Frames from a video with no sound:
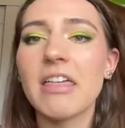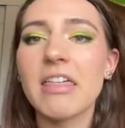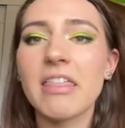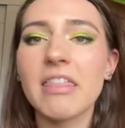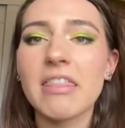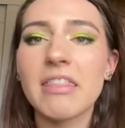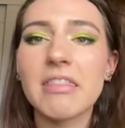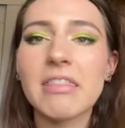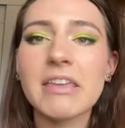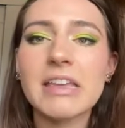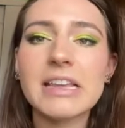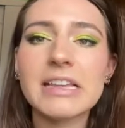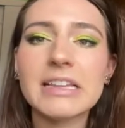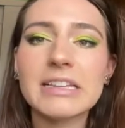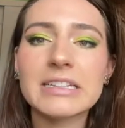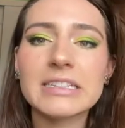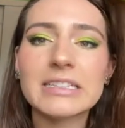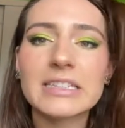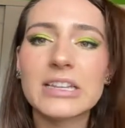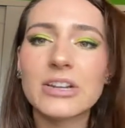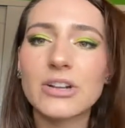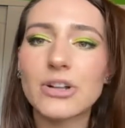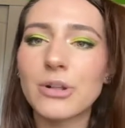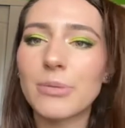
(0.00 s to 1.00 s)
these
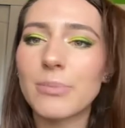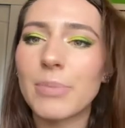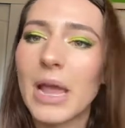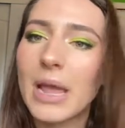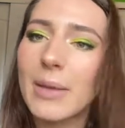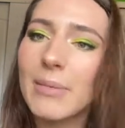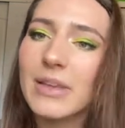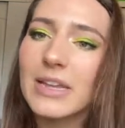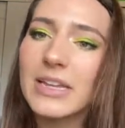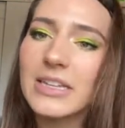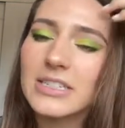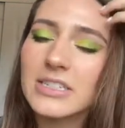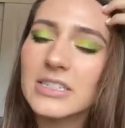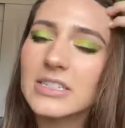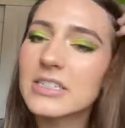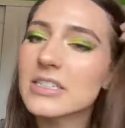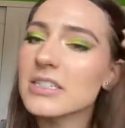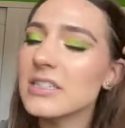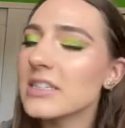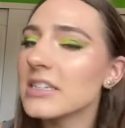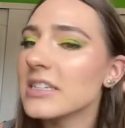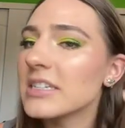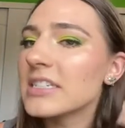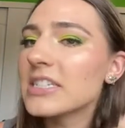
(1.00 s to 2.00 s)
little babies,
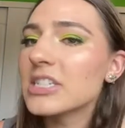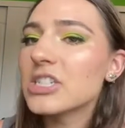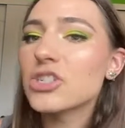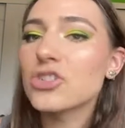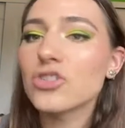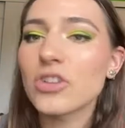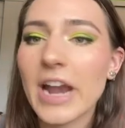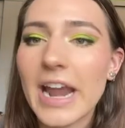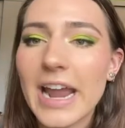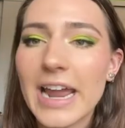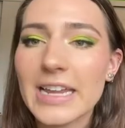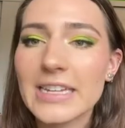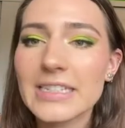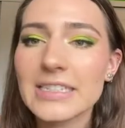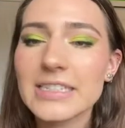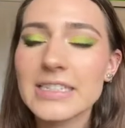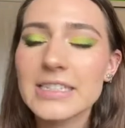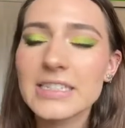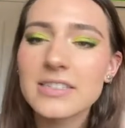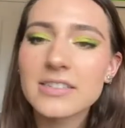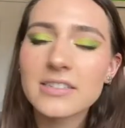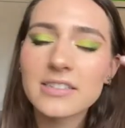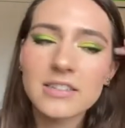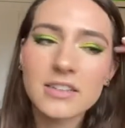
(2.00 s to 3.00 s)
these
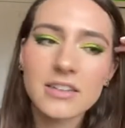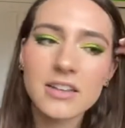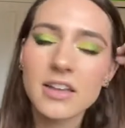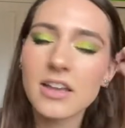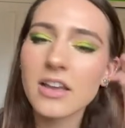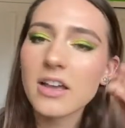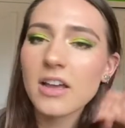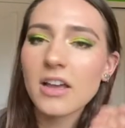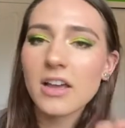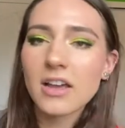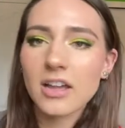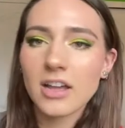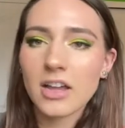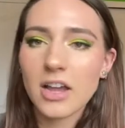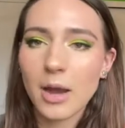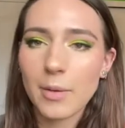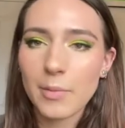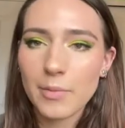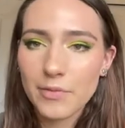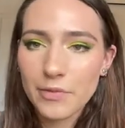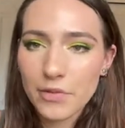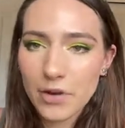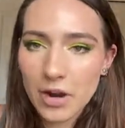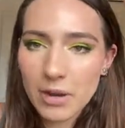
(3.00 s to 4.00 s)
strands, come
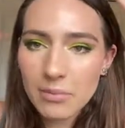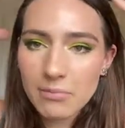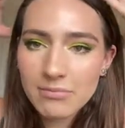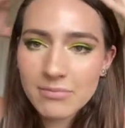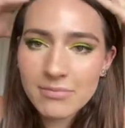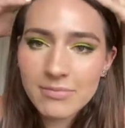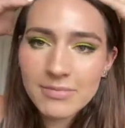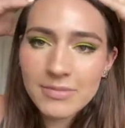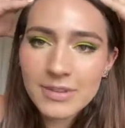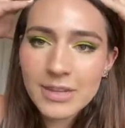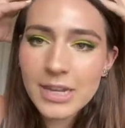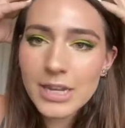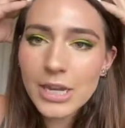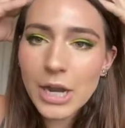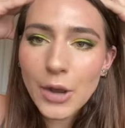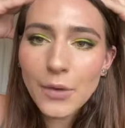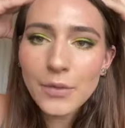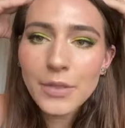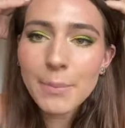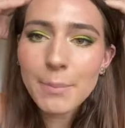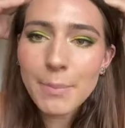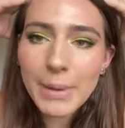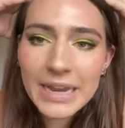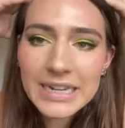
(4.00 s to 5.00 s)
from, you know, the
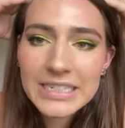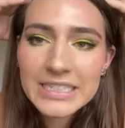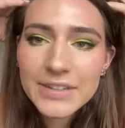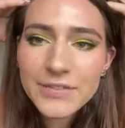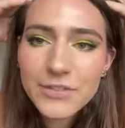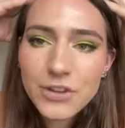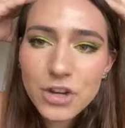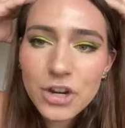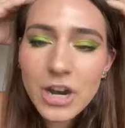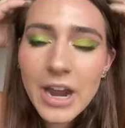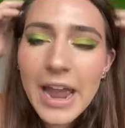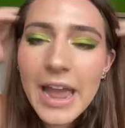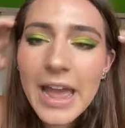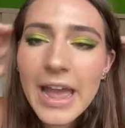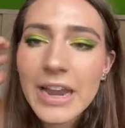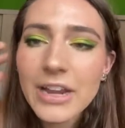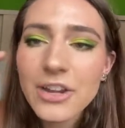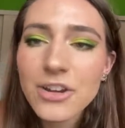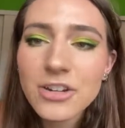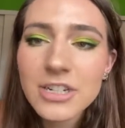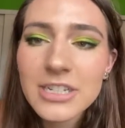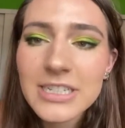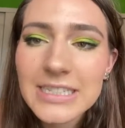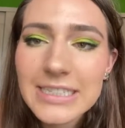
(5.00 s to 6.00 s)
base of your head,
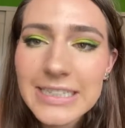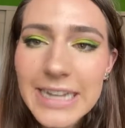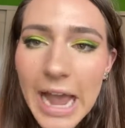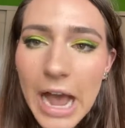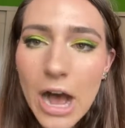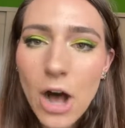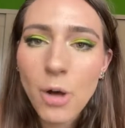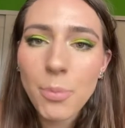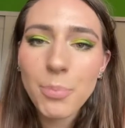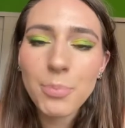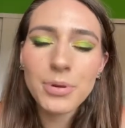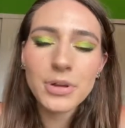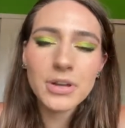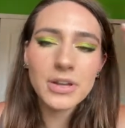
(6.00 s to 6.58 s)
your scalp.